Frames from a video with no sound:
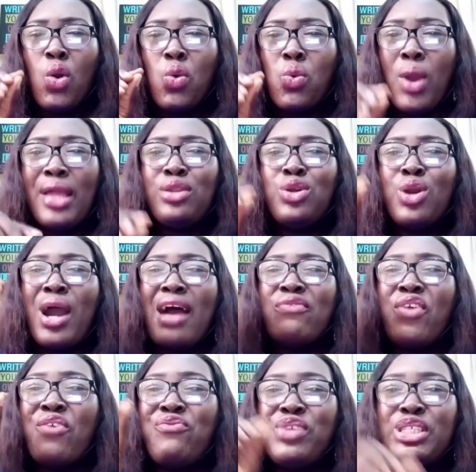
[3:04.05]
when you have
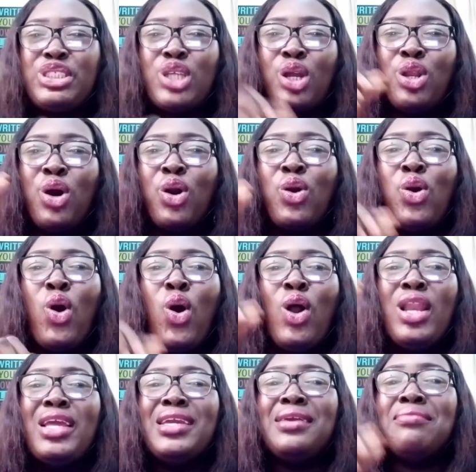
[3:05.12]
a vision or
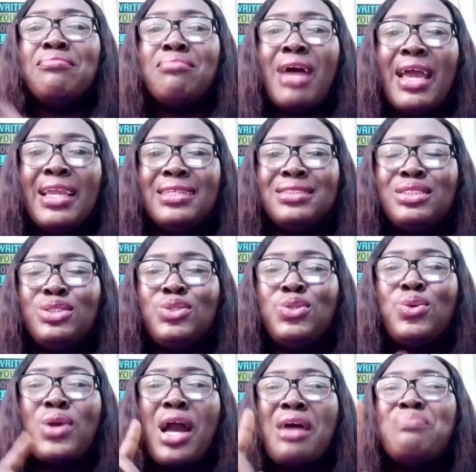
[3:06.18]
goal in mind,
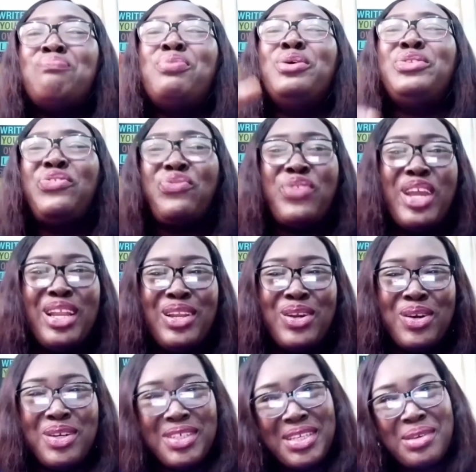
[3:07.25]
you can put
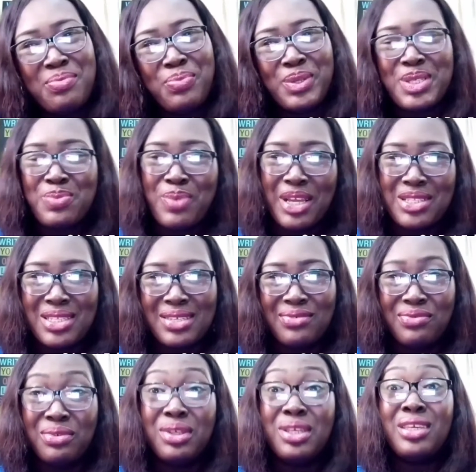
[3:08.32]
failure in perspective.
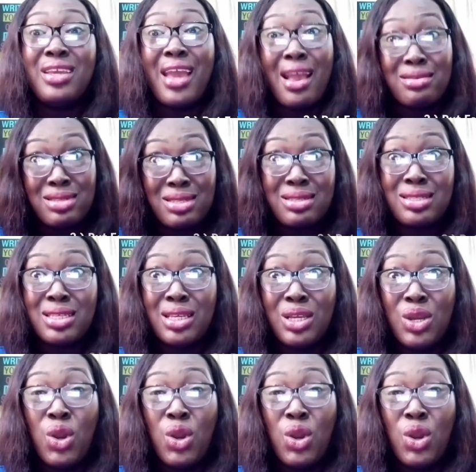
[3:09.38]
Yes.